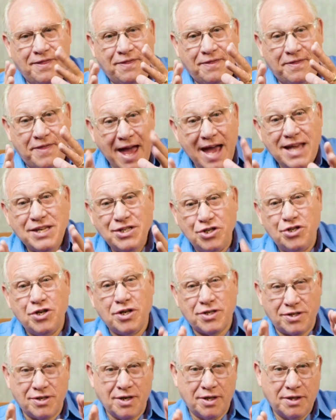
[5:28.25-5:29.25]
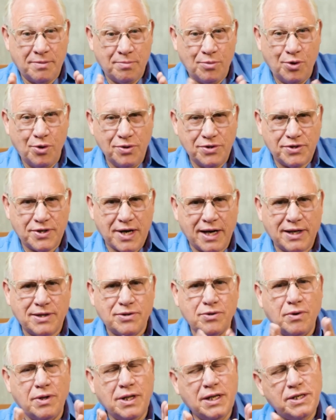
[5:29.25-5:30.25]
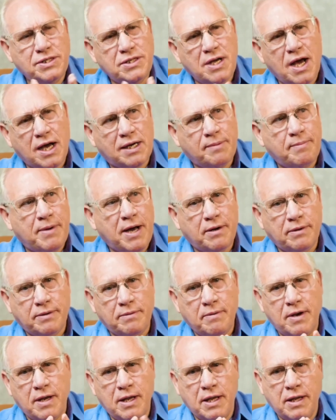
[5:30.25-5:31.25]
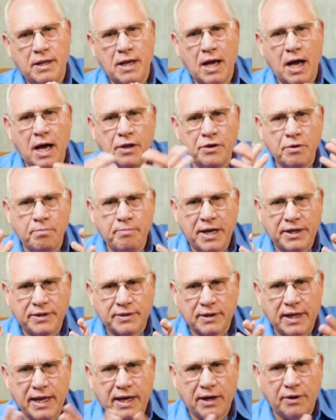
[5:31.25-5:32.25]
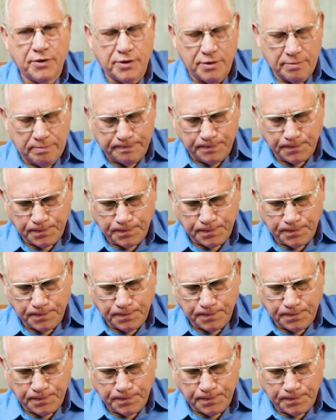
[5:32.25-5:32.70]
That's just on the mood side. So let's talk about other mental health.